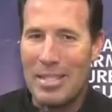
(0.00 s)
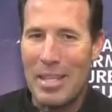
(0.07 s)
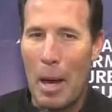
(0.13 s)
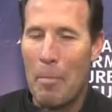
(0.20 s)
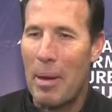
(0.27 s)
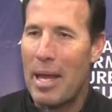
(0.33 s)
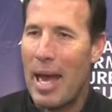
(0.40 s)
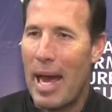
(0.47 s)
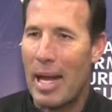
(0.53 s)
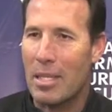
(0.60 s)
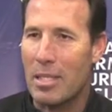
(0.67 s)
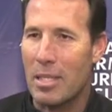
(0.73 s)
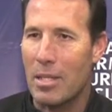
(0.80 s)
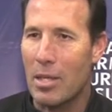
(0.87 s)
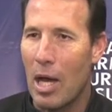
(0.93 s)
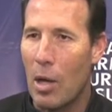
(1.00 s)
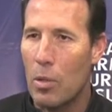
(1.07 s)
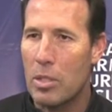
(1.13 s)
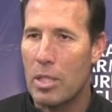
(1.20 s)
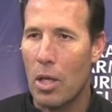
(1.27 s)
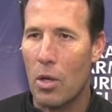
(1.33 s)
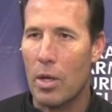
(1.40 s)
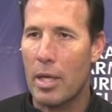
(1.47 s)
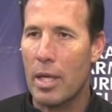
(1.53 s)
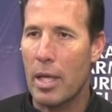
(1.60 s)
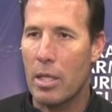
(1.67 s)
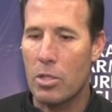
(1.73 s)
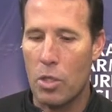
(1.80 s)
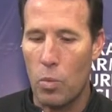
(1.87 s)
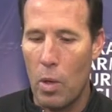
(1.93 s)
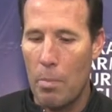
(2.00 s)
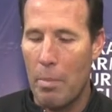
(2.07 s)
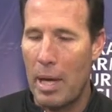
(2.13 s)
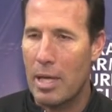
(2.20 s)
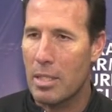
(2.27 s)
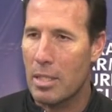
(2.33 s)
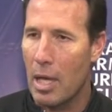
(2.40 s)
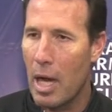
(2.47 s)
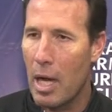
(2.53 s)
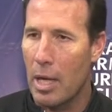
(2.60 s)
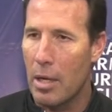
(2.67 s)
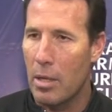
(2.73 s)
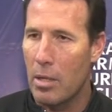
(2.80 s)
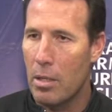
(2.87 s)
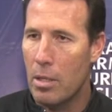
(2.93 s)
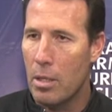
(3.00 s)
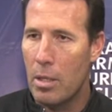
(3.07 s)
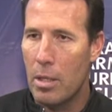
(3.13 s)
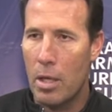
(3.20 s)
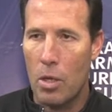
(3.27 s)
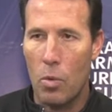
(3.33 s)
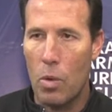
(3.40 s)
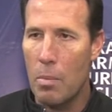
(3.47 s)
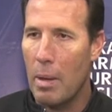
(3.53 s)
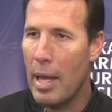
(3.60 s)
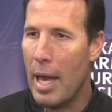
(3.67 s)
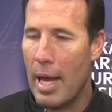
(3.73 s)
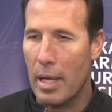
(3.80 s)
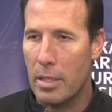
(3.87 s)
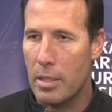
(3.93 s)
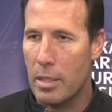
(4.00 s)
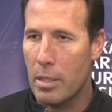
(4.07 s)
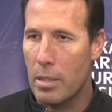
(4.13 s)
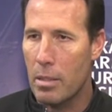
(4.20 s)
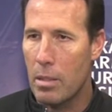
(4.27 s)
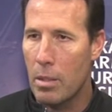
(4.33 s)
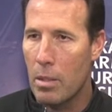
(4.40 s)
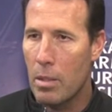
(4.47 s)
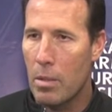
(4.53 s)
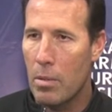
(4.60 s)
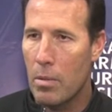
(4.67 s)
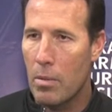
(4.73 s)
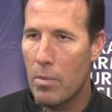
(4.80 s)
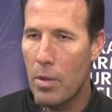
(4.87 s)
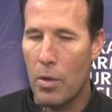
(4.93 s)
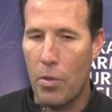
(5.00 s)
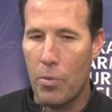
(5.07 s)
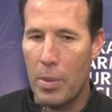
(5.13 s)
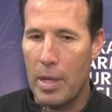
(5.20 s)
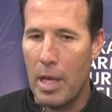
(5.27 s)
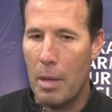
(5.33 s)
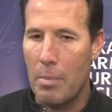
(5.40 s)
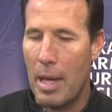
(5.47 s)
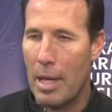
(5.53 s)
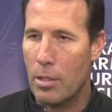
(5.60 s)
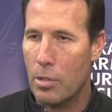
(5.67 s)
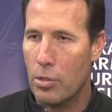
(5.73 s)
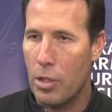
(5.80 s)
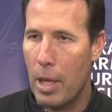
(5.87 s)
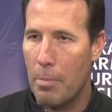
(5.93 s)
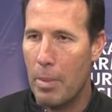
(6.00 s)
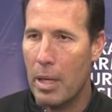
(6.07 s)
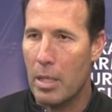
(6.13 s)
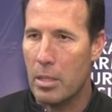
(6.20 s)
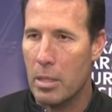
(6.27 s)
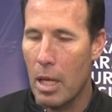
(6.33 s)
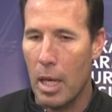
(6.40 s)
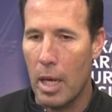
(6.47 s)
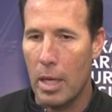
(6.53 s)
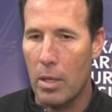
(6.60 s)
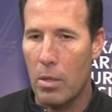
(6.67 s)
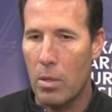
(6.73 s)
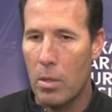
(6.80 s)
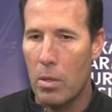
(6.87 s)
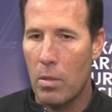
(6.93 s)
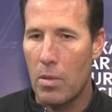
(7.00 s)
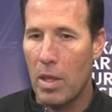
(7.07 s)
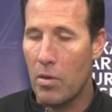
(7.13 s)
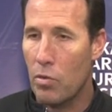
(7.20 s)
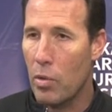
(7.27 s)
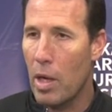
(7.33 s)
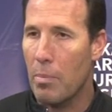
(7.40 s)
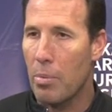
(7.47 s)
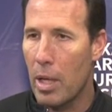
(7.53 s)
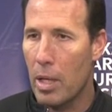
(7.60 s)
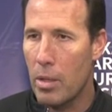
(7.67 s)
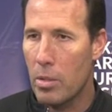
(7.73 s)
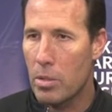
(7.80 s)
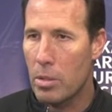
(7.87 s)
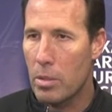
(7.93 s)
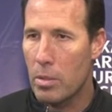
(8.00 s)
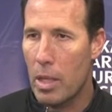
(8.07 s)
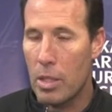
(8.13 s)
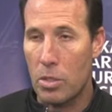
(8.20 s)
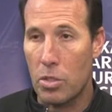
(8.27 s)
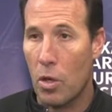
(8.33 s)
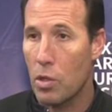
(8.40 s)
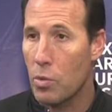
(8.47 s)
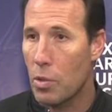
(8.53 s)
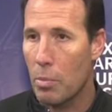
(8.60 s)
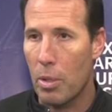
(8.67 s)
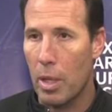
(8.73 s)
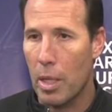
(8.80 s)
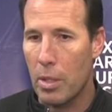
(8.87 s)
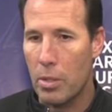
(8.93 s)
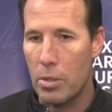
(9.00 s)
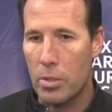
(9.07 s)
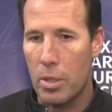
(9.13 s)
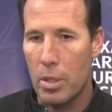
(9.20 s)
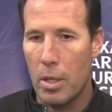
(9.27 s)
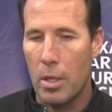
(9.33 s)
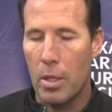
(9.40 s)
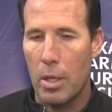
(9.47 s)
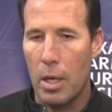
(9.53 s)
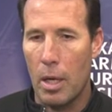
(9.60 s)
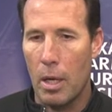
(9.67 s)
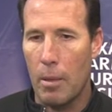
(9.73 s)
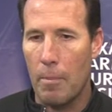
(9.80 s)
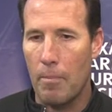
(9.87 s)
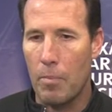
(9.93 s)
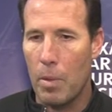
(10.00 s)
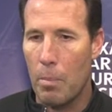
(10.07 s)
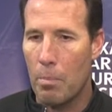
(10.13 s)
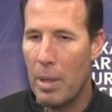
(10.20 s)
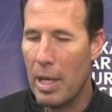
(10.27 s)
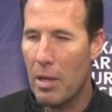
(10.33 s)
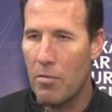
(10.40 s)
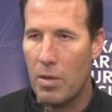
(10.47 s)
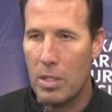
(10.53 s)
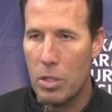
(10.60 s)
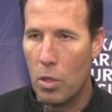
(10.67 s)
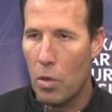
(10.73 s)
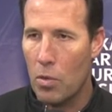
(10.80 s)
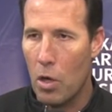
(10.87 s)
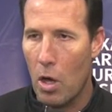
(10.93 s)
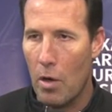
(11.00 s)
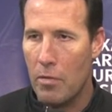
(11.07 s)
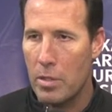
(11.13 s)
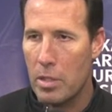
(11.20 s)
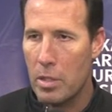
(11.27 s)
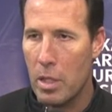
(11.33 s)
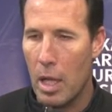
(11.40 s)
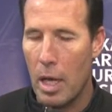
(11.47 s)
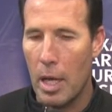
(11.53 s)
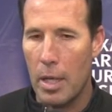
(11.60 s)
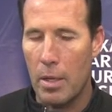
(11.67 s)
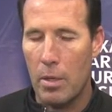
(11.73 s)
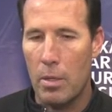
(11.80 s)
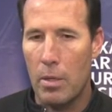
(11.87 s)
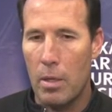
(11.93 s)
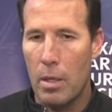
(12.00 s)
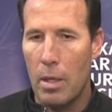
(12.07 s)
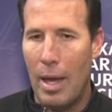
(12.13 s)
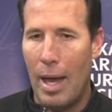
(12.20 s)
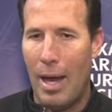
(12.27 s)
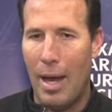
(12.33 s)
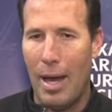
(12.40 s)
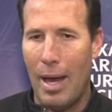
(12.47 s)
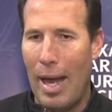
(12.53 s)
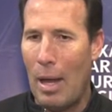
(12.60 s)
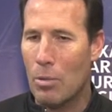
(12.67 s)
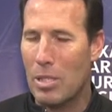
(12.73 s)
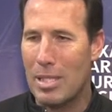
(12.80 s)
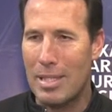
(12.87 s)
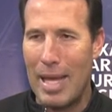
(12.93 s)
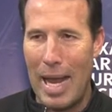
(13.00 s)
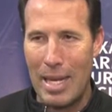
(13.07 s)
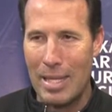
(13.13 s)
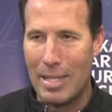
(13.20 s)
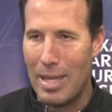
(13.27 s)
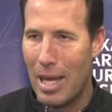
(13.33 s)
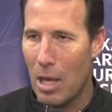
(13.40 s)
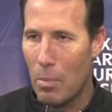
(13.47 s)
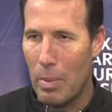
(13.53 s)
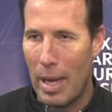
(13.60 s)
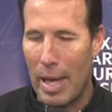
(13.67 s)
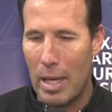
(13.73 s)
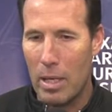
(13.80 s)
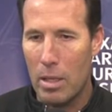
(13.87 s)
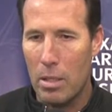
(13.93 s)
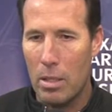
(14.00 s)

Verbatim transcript: not by accident. I always tell our kids, you win by design. You don't win by accident. They're three-time national champ by design. They have great players. It starts with their players. Um, big and physical on the offensive line, uh, outstanding tailback,